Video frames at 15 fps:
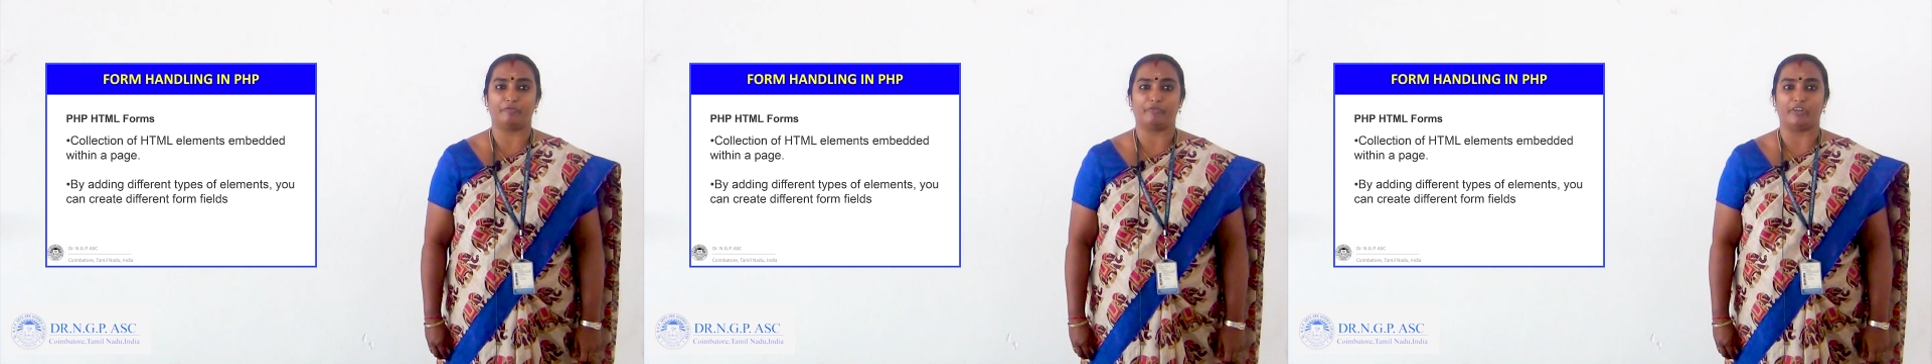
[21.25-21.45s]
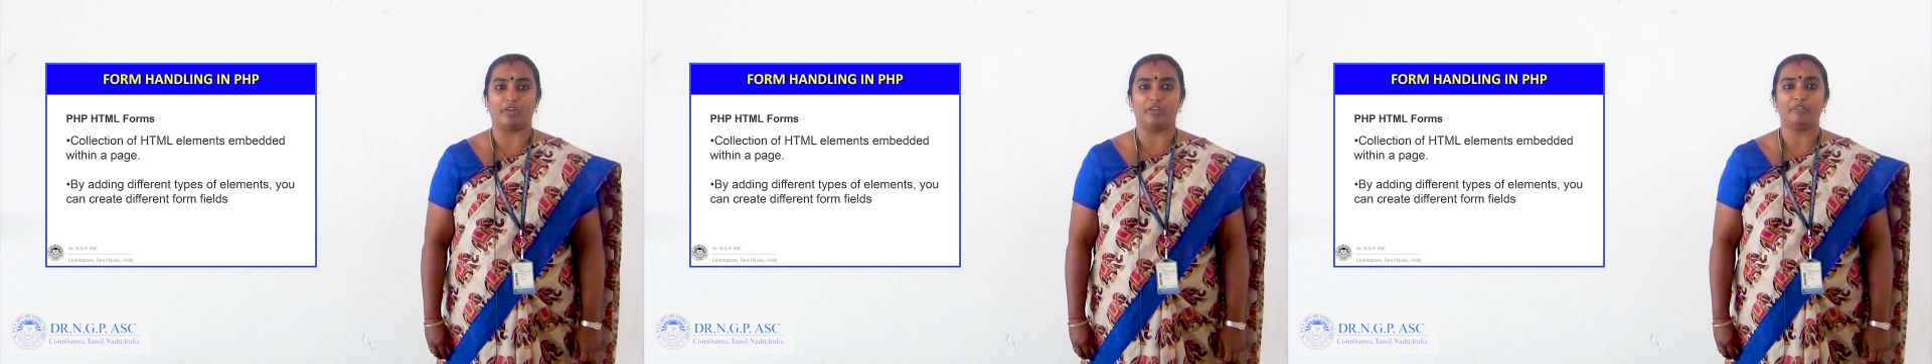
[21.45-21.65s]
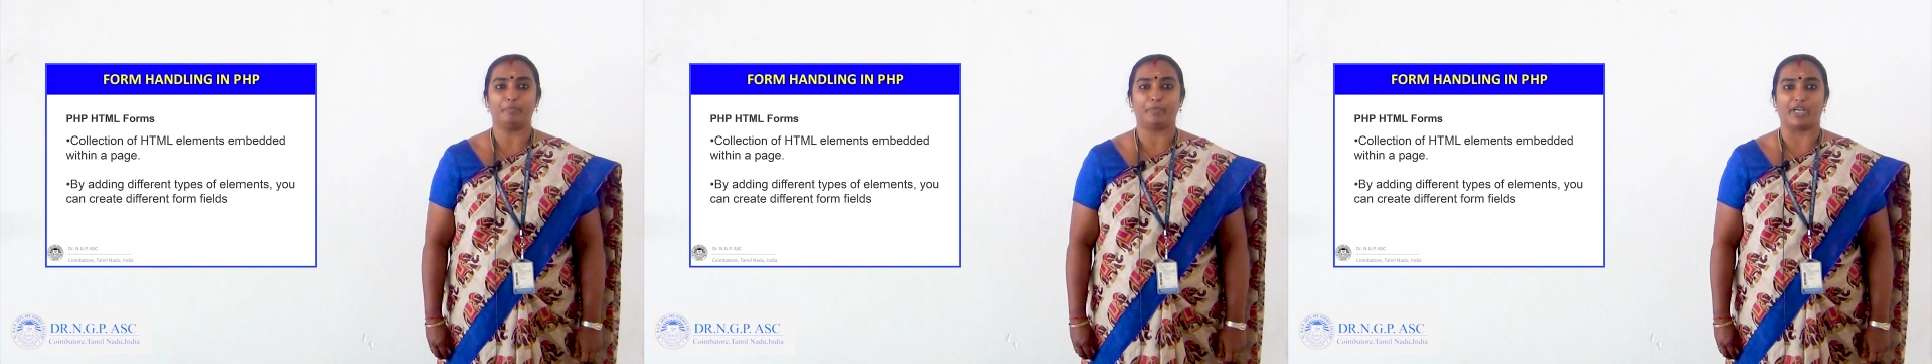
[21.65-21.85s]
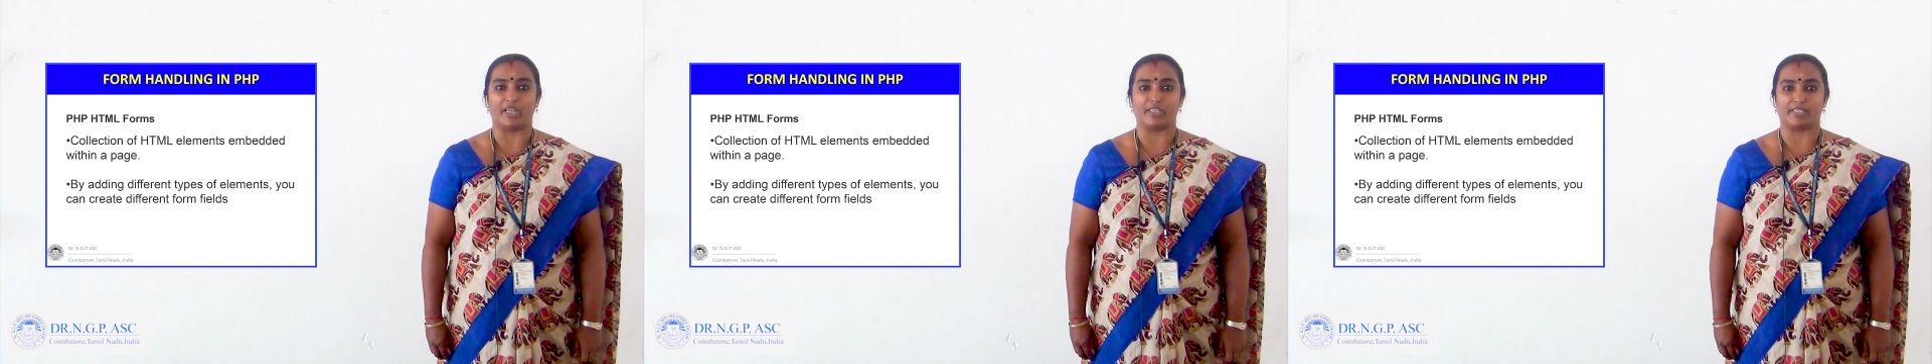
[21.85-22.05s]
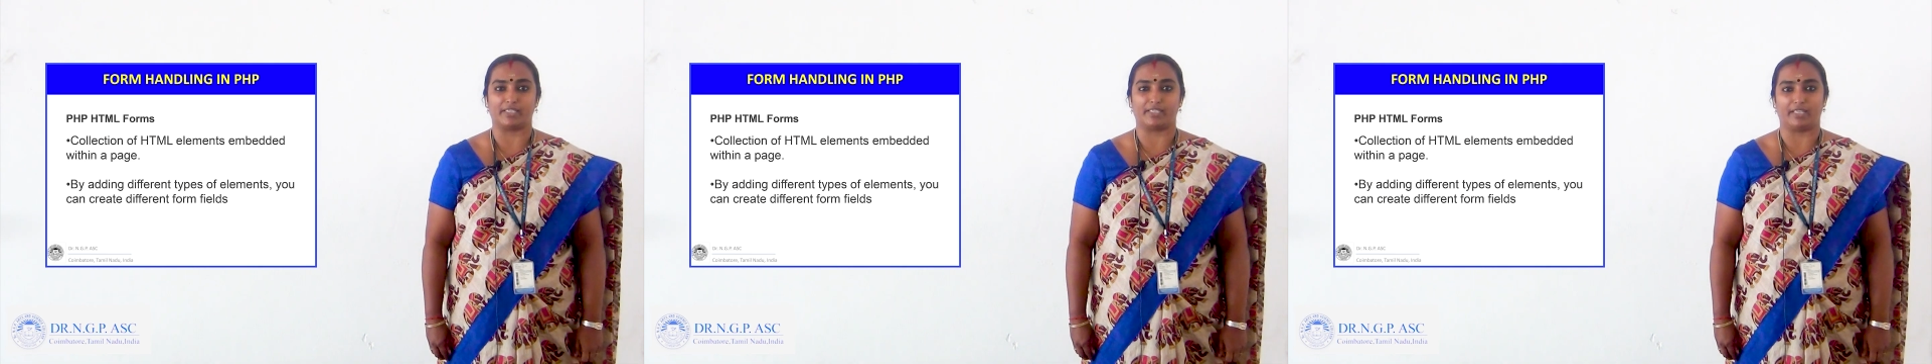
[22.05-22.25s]
for
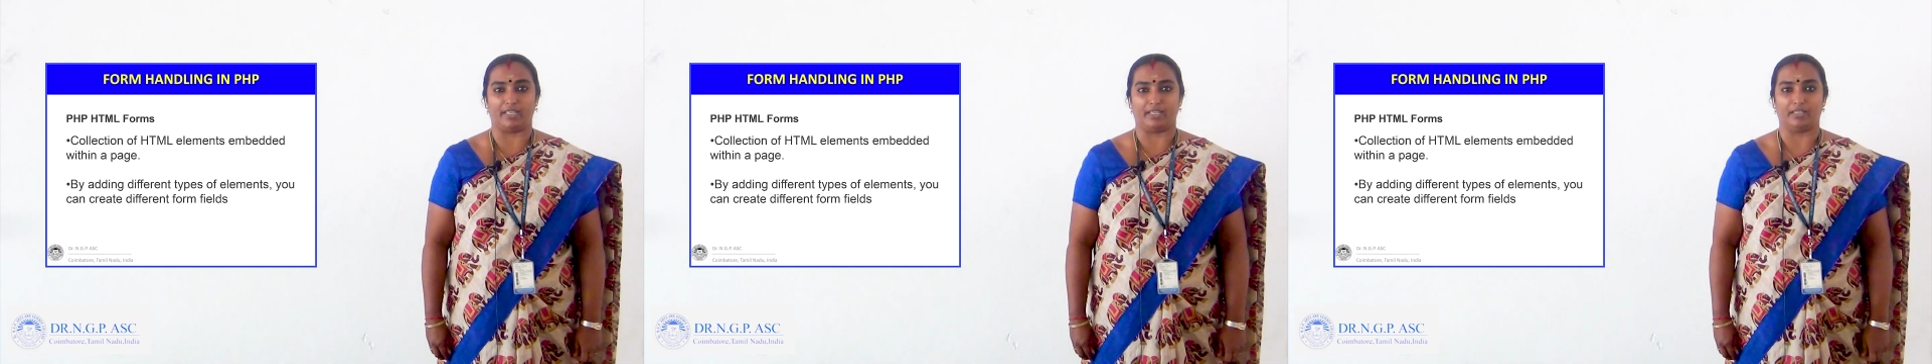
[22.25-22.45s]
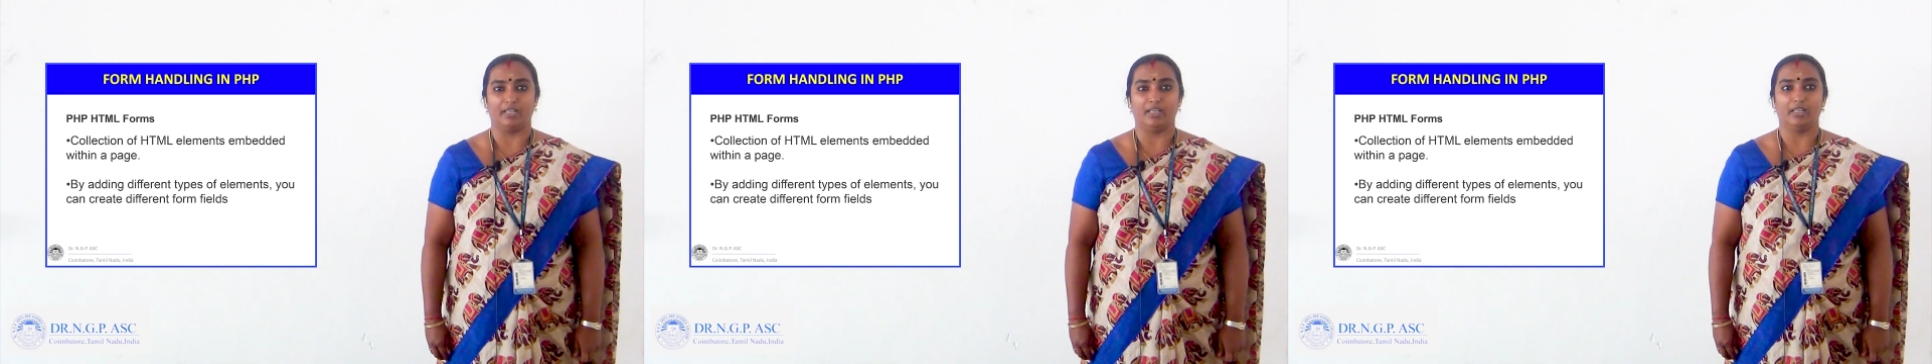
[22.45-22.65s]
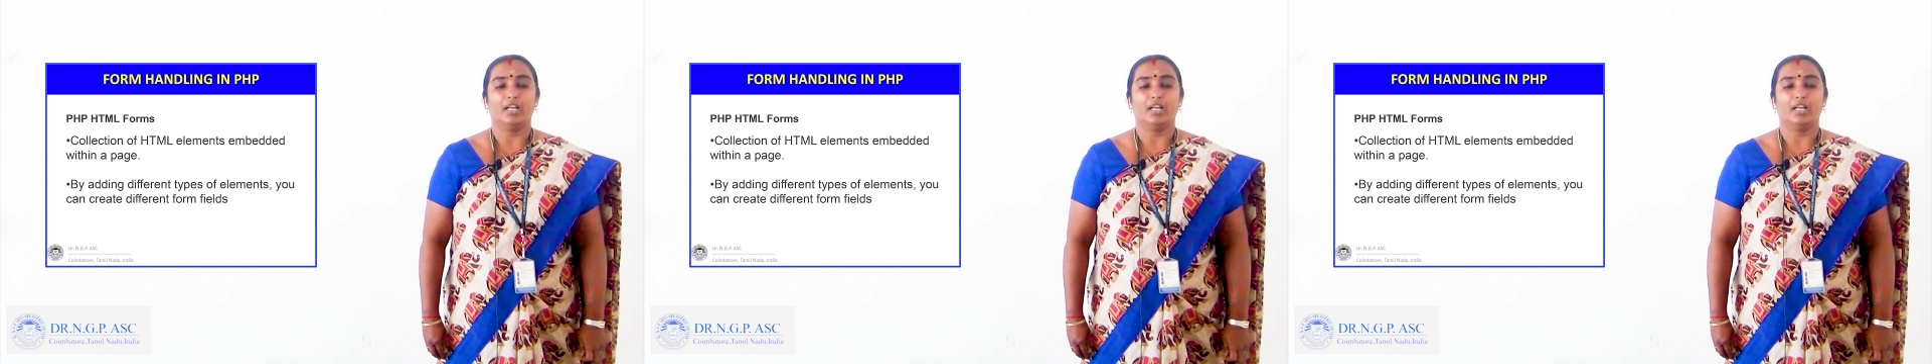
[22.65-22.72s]
processing.